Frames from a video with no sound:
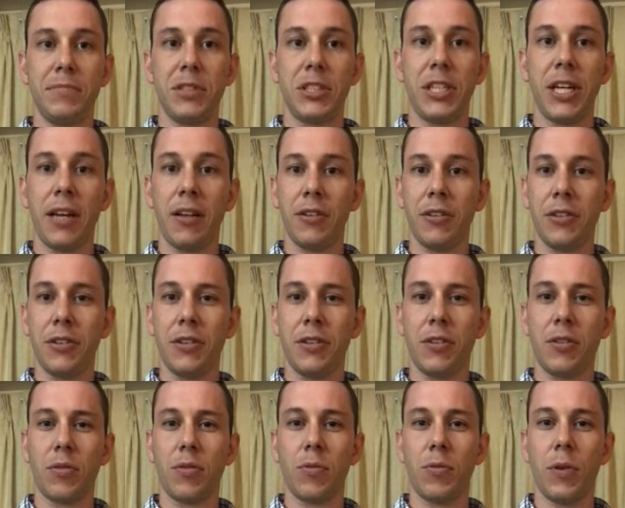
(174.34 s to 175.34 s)

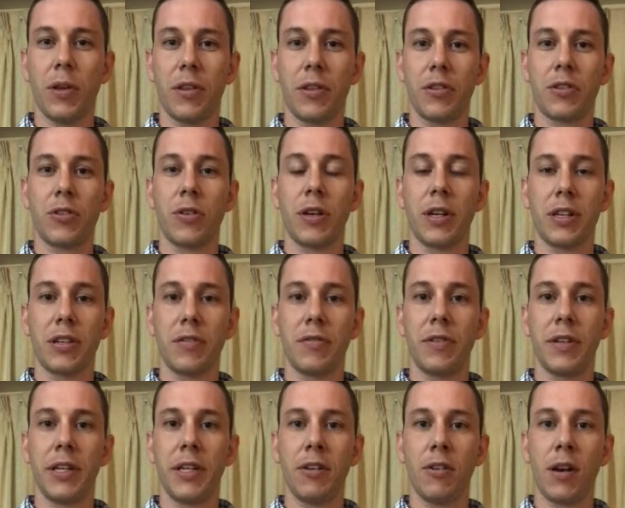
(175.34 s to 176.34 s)
challenges with trying to
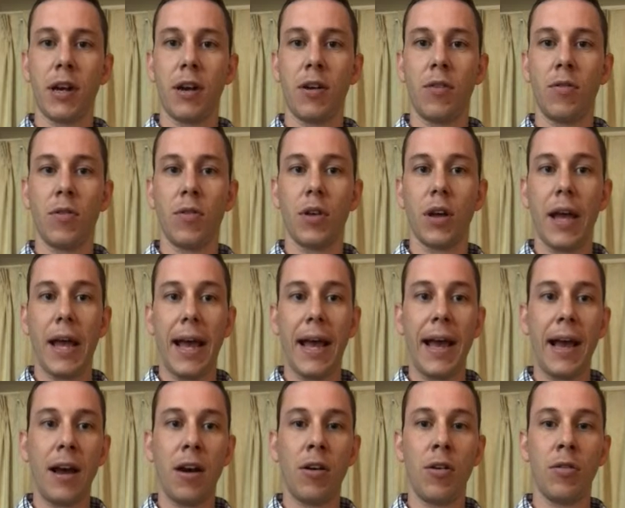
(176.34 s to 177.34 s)
figure out
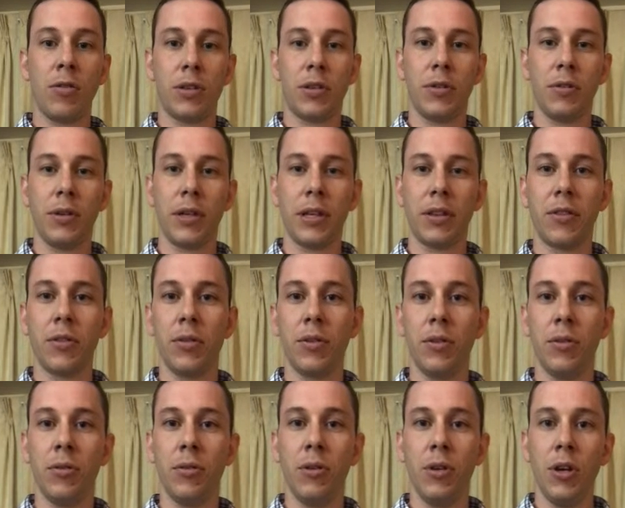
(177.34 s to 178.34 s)
how to get
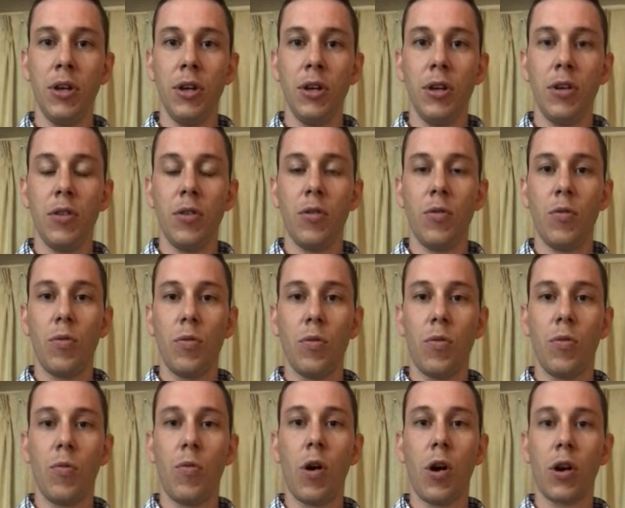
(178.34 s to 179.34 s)
the
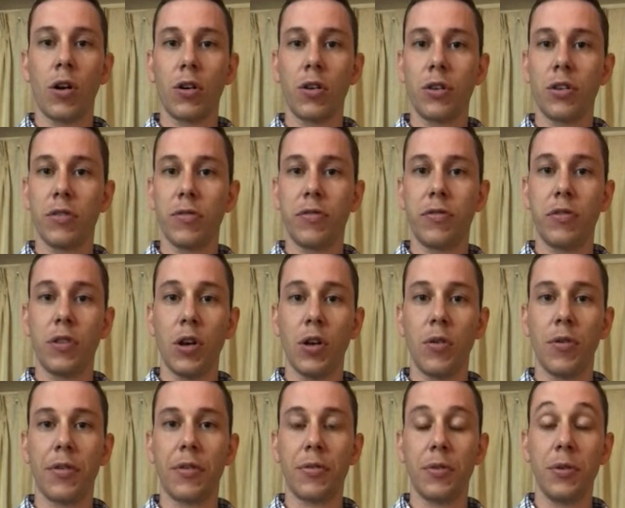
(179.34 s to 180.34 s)
water to
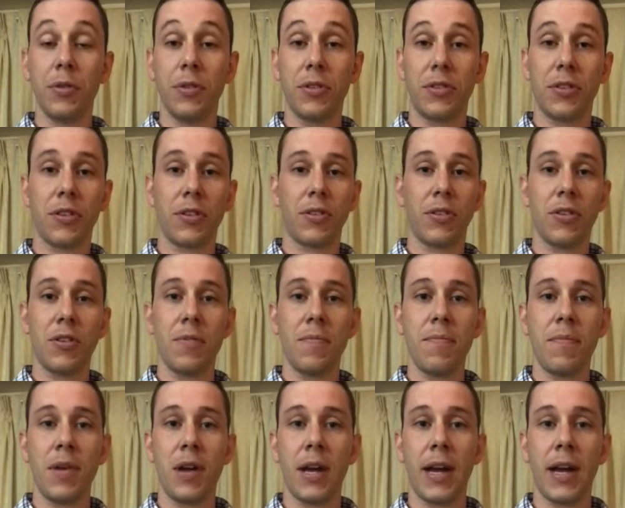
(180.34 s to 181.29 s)
flow through the system,